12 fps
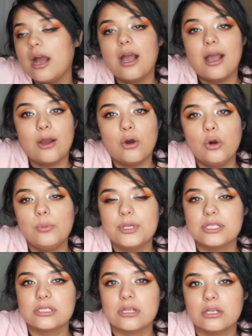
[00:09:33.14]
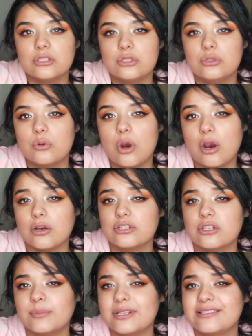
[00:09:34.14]
I hope it's not too harsh on
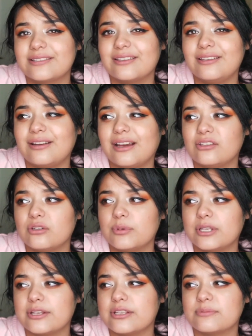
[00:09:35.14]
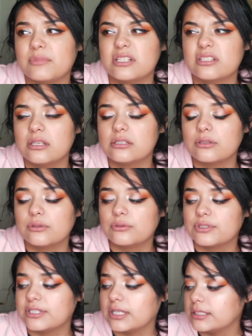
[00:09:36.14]
my skin either, because my skin's a little
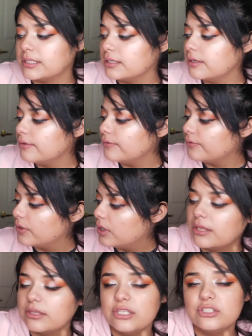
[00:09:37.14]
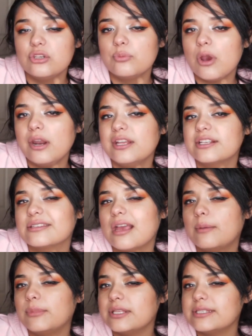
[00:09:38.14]
sensitive. These two products, I'm
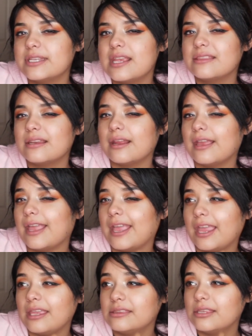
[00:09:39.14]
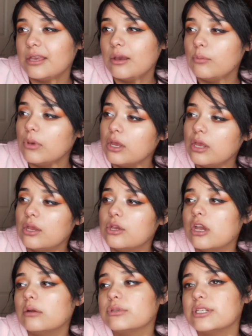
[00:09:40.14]
not saying that I hate them.
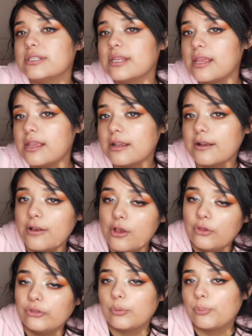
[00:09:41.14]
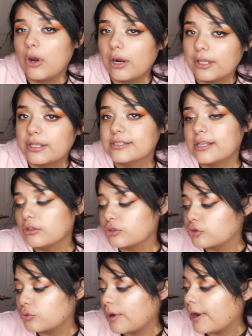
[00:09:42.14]
I'm just saying they're products I'll
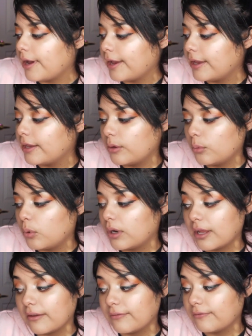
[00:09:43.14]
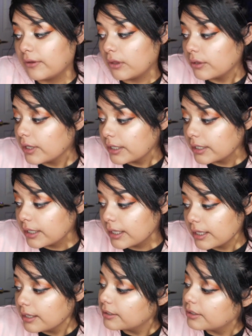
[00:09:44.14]
try when I feel like
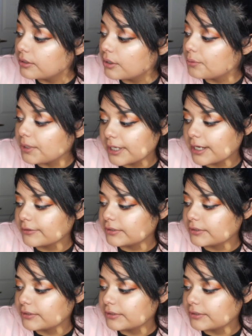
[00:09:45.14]
it, you know, when I got the